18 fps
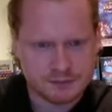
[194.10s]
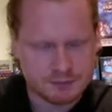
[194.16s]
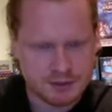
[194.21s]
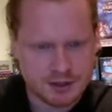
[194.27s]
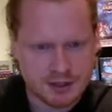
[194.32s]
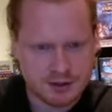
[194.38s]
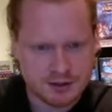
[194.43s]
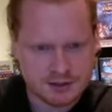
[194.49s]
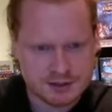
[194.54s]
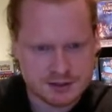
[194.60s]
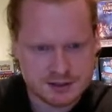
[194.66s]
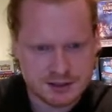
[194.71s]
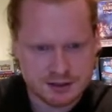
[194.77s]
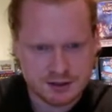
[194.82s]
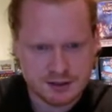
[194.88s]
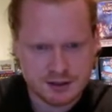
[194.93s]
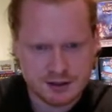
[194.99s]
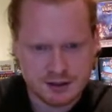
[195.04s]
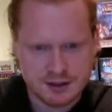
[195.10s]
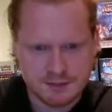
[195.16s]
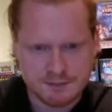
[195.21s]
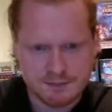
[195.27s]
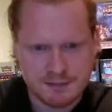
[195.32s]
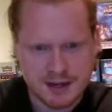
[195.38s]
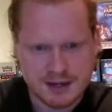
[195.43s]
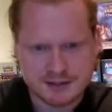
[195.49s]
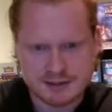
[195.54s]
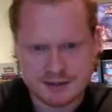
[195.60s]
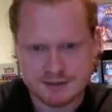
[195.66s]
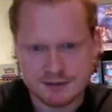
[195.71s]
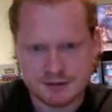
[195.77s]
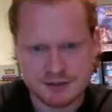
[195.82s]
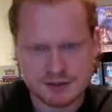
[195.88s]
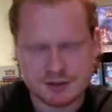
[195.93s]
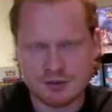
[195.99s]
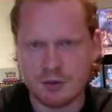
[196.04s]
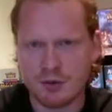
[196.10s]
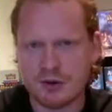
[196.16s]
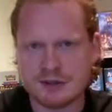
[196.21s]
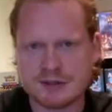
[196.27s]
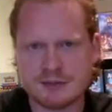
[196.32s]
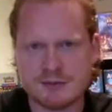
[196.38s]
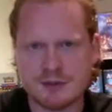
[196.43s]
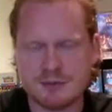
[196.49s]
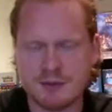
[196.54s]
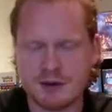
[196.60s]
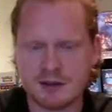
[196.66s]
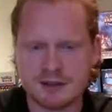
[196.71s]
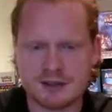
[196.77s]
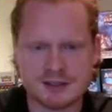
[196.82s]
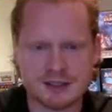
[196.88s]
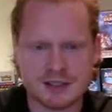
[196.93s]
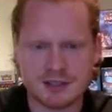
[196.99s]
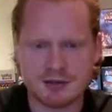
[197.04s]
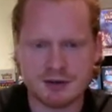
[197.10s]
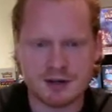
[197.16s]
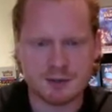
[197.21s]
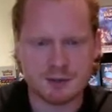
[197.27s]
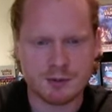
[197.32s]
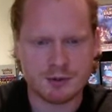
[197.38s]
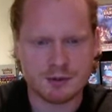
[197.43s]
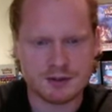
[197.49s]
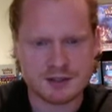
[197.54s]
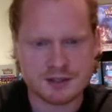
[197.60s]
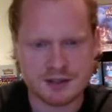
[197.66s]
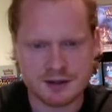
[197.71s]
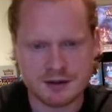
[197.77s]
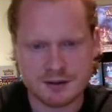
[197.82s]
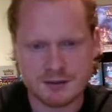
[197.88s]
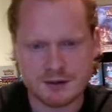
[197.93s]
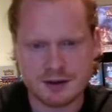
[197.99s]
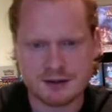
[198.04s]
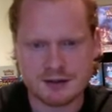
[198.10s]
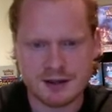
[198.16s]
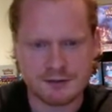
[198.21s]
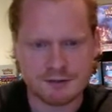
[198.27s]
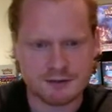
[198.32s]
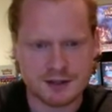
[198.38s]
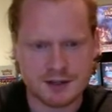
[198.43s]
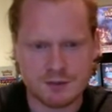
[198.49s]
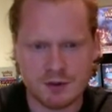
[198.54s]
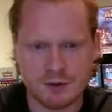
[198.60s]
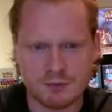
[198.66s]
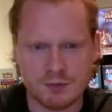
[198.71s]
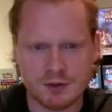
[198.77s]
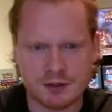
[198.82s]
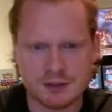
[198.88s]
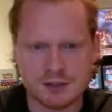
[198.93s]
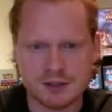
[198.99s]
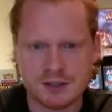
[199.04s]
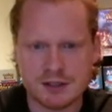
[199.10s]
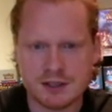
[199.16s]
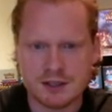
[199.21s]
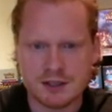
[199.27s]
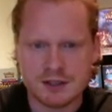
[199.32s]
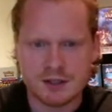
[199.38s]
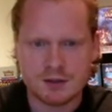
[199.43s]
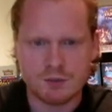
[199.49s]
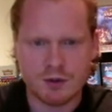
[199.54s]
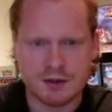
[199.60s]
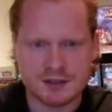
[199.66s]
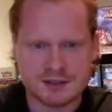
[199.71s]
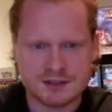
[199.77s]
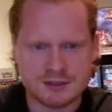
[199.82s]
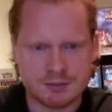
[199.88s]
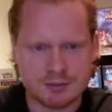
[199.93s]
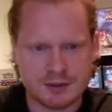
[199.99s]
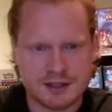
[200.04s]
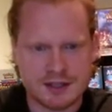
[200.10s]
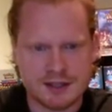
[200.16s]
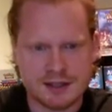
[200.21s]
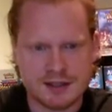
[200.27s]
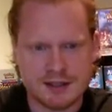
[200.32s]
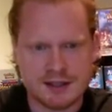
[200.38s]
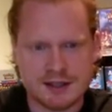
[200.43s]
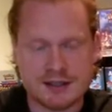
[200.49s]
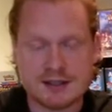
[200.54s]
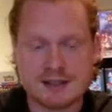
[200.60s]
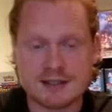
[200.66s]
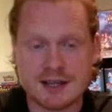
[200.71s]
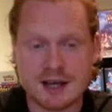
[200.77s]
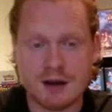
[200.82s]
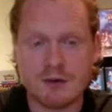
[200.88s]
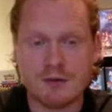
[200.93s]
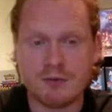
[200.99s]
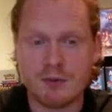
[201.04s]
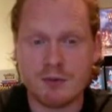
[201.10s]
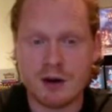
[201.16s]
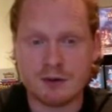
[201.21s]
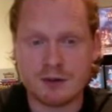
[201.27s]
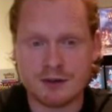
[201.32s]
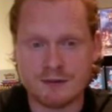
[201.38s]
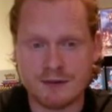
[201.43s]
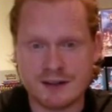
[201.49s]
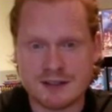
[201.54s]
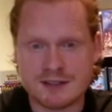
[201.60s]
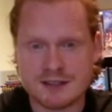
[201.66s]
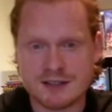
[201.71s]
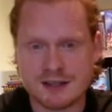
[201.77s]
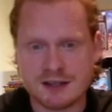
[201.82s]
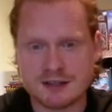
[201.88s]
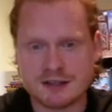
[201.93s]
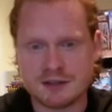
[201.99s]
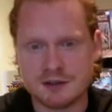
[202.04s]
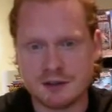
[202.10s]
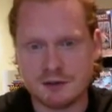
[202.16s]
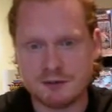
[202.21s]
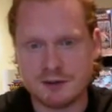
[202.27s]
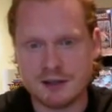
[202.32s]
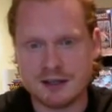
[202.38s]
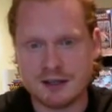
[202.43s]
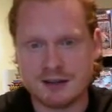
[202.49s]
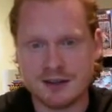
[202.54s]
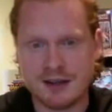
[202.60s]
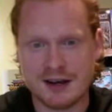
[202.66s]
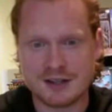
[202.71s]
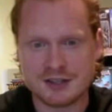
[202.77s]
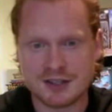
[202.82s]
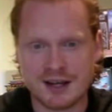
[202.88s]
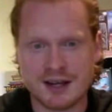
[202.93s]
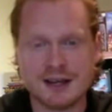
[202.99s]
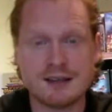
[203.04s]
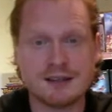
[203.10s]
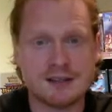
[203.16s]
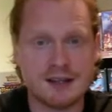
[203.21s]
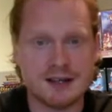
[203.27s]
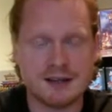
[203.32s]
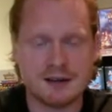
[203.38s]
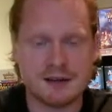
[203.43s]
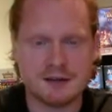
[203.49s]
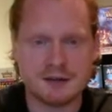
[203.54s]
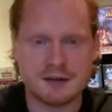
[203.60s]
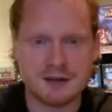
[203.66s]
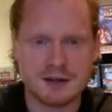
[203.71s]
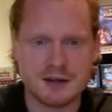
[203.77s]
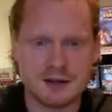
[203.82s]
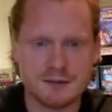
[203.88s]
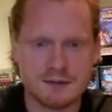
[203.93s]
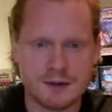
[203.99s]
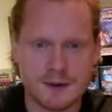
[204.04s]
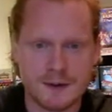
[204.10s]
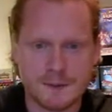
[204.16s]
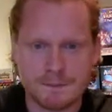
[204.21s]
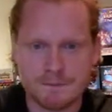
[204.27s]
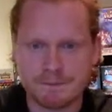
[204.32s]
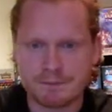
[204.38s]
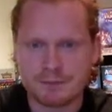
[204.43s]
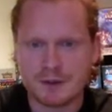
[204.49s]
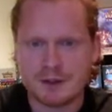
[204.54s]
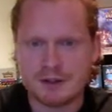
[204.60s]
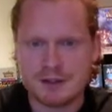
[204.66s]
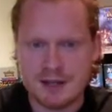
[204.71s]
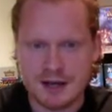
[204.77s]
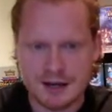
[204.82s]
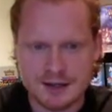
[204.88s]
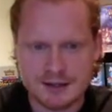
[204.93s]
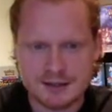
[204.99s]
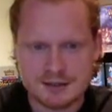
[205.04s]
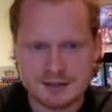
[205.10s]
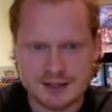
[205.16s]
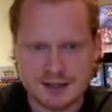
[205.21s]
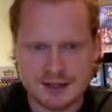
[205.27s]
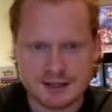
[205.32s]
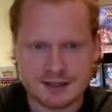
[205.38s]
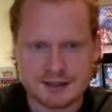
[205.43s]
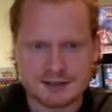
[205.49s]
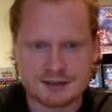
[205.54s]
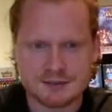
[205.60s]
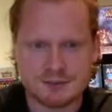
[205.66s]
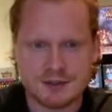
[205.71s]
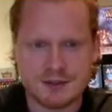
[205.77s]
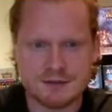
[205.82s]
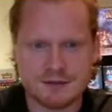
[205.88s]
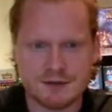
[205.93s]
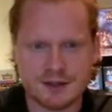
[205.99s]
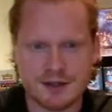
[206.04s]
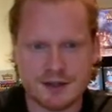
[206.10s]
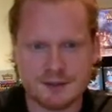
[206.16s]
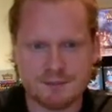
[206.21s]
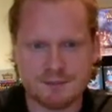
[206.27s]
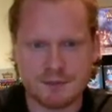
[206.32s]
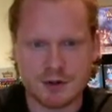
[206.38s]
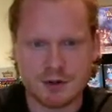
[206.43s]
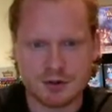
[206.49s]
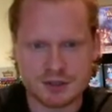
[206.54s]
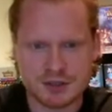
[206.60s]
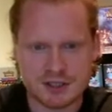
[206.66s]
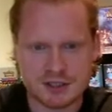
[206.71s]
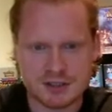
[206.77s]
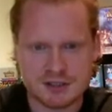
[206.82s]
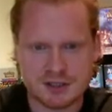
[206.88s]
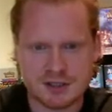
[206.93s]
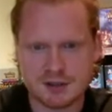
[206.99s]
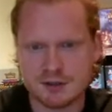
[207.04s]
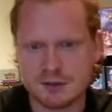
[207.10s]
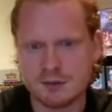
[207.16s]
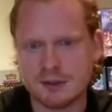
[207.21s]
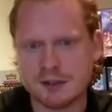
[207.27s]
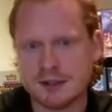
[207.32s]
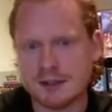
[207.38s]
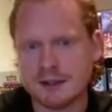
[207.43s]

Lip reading: because they're massive and just awesome. The model is incredible, so I definitely want one. What does it bring in itself? Well, defense 6, lovely. Dash 18 on the nerve, 9 attacks with crushing 2,